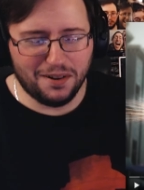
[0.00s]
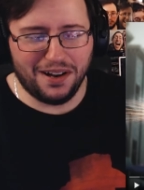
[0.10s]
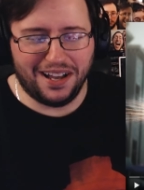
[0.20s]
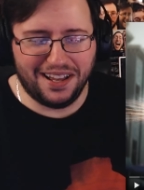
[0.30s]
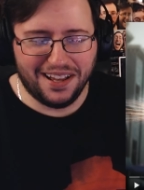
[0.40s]

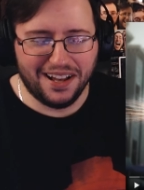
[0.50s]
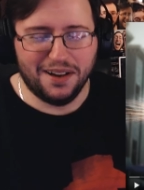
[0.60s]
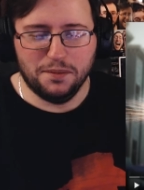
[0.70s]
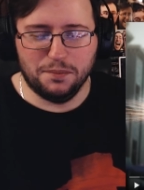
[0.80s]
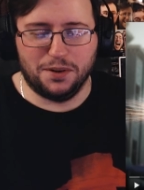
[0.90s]

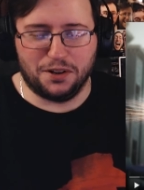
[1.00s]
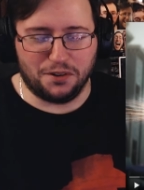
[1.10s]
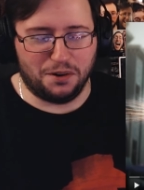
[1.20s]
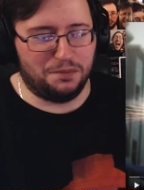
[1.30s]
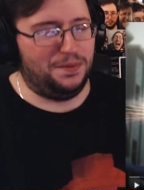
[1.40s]
what
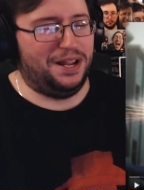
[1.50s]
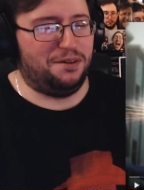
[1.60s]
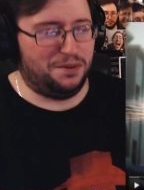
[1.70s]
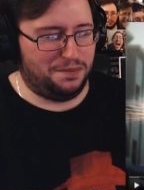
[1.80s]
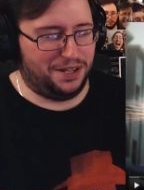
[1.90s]
grown man?
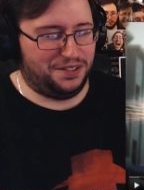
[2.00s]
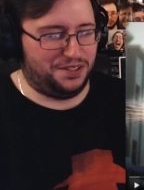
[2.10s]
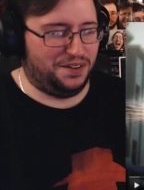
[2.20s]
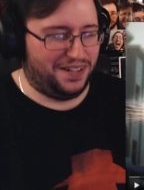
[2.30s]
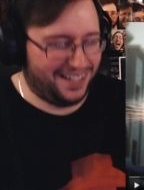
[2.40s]
What am I doing?